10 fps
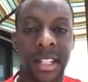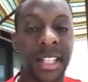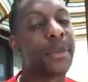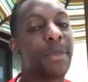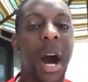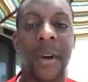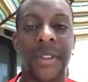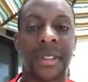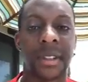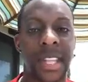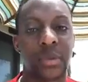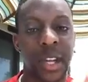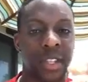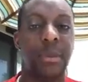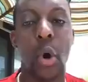This is powerful stuff. That's
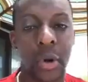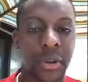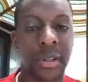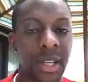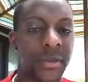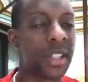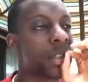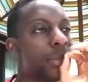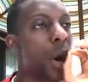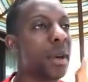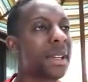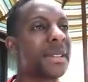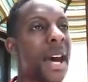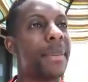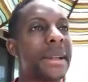why smokers love to smoke.
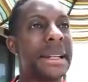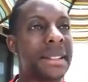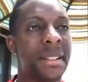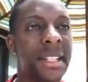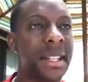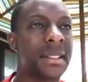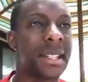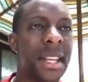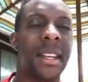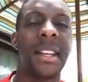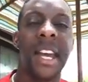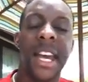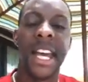It's not because of the nicotine.